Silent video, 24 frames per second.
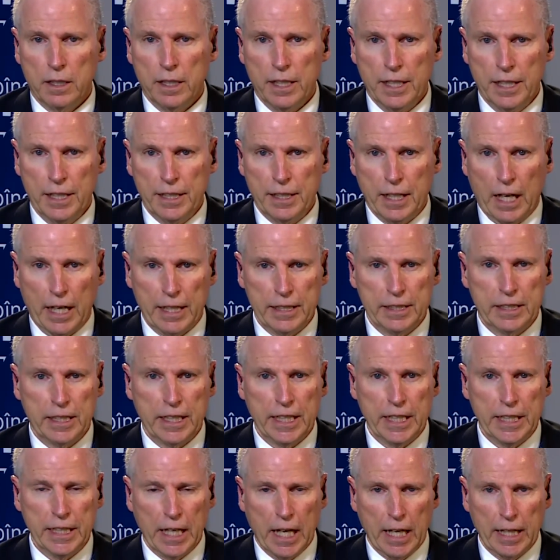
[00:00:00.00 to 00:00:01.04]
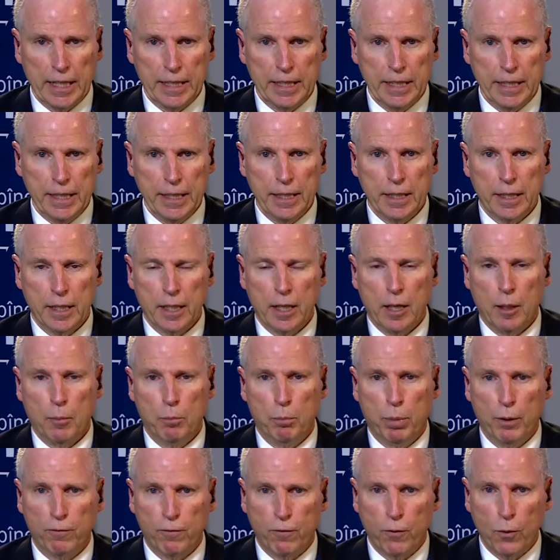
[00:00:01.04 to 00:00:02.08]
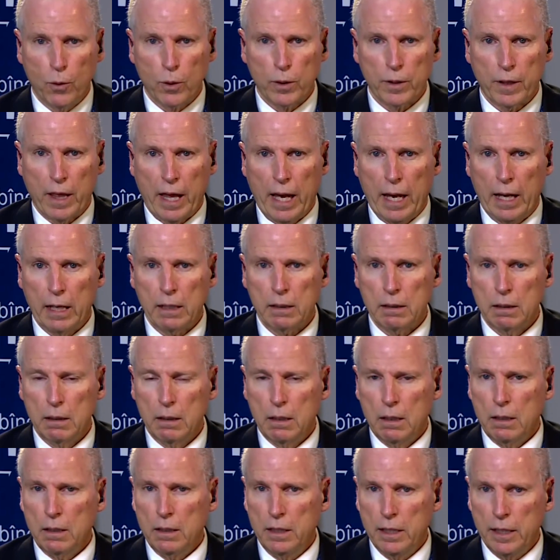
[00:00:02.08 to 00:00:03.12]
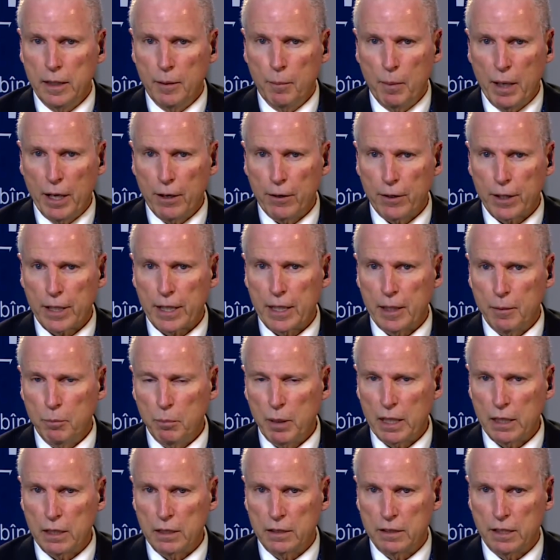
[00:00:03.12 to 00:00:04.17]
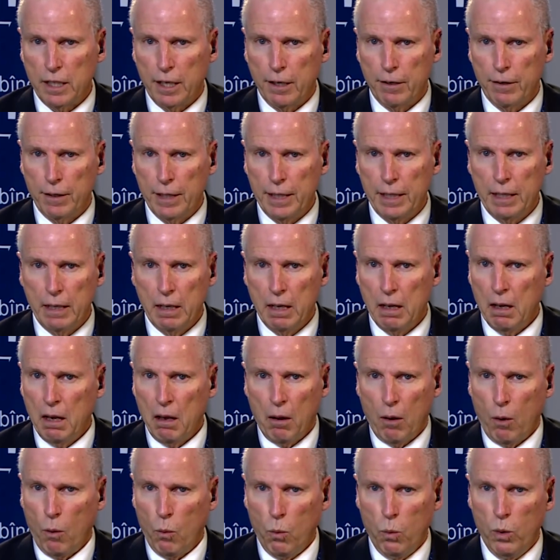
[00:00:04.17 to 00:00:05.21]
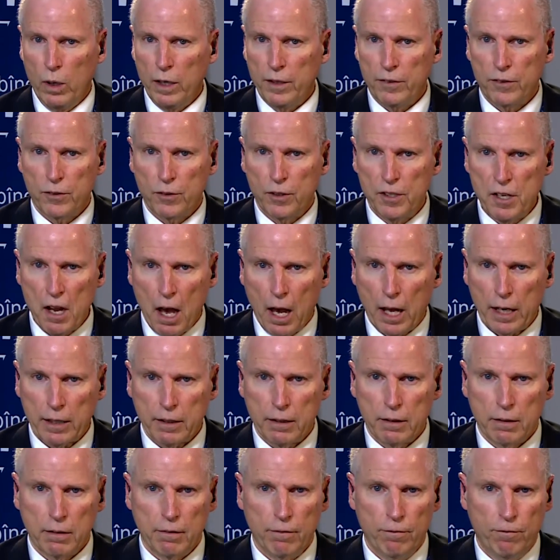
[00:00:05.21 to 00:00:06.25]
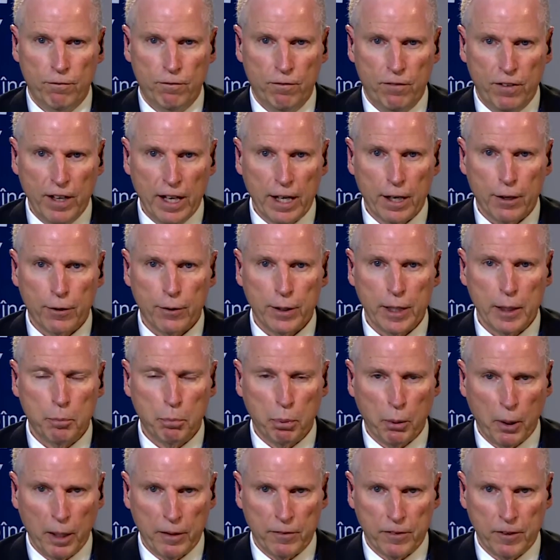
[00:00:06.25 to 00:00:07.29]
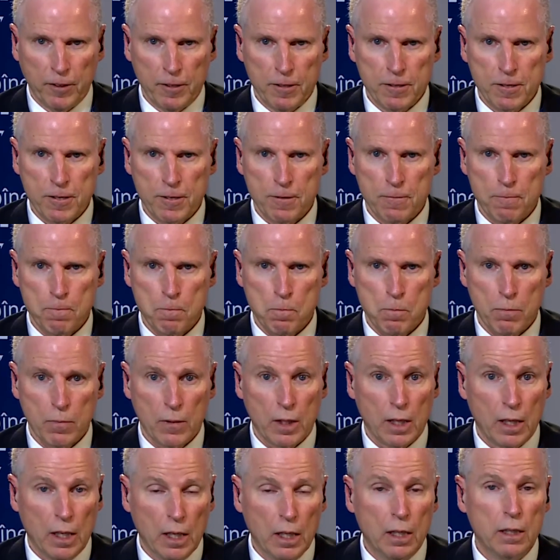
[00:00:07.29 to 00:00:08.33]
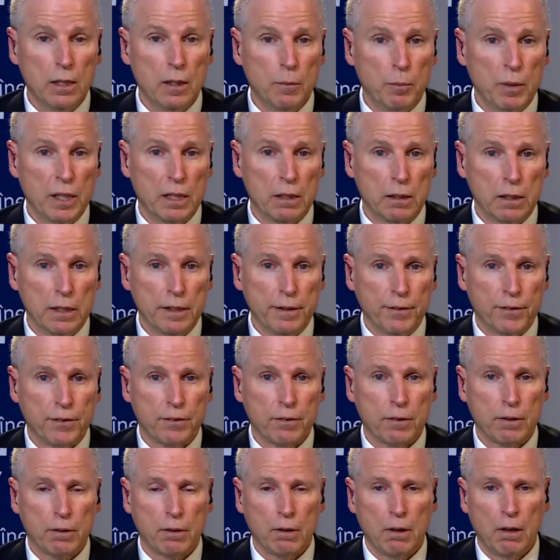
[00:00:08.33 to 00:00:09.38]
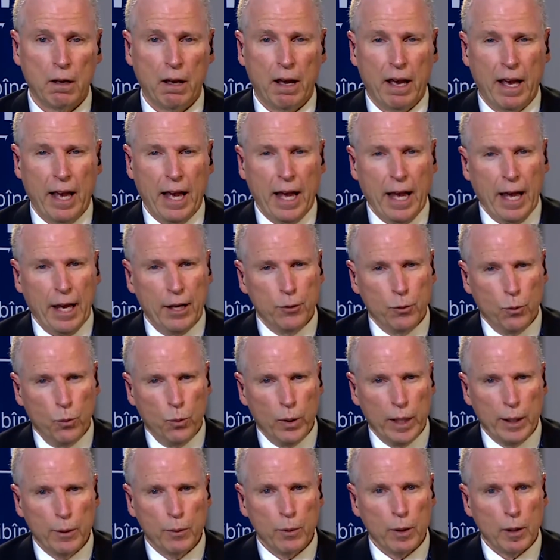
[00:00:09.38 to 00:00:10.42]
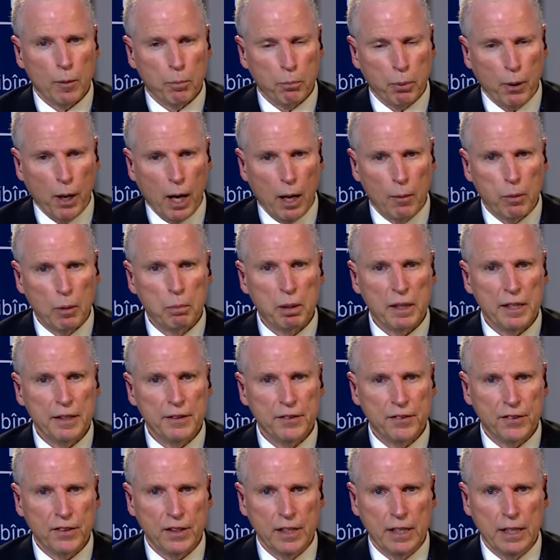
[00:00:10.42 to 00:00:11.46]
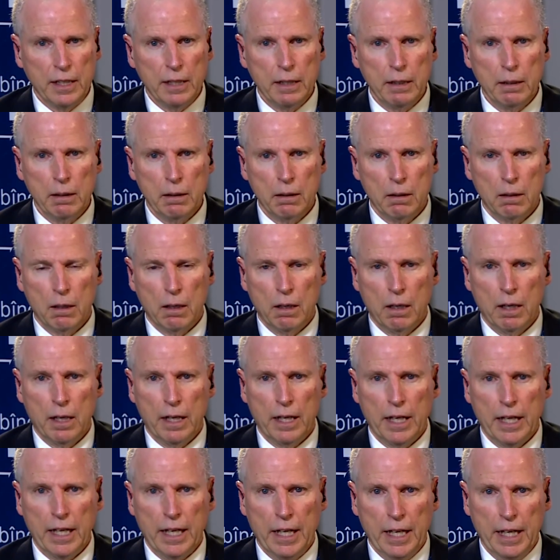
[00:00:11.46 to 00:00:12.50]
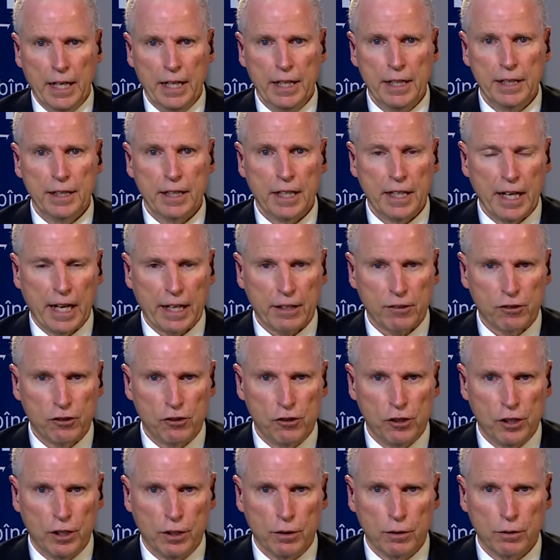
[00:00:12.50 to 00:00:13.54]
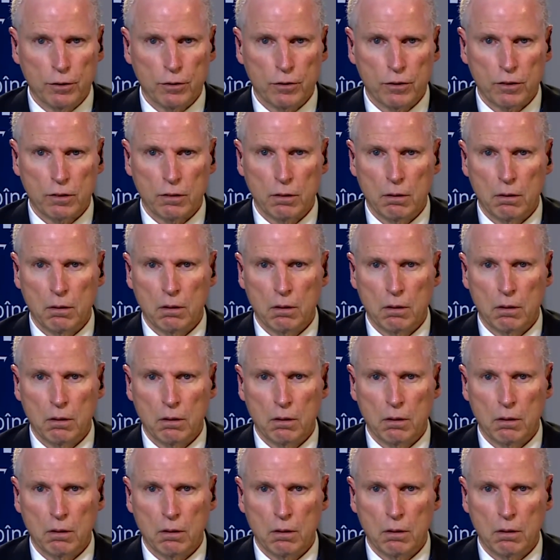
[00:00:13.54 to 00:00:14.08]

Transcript: in 1990. Before that, the American military was not very present in the Middle East. We will probably see in the next years